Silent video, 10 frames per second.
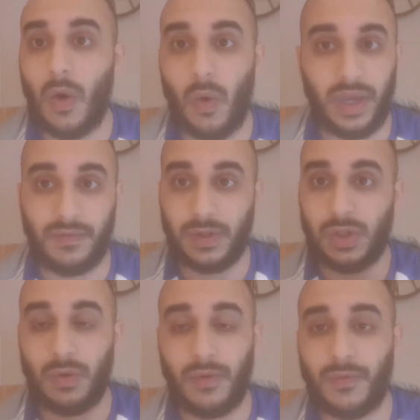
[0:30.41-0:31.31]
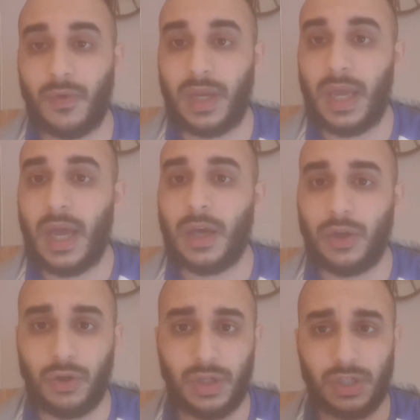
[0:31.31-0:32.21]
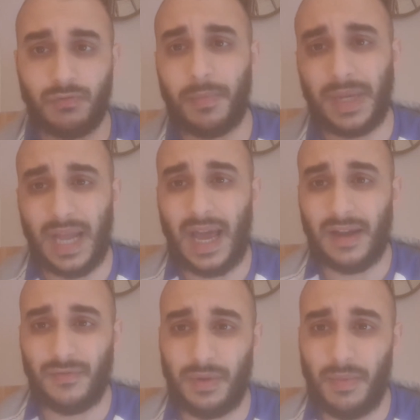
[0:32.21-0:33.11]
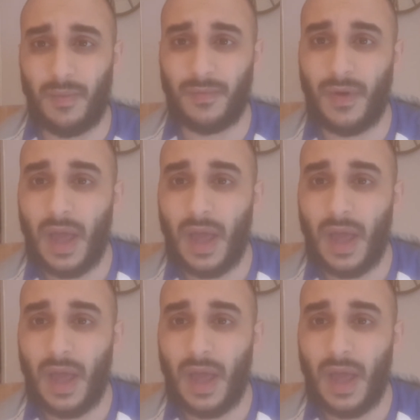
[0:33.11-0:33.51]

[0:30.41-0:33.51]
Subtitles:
or even two or three, you can just repeat that every month.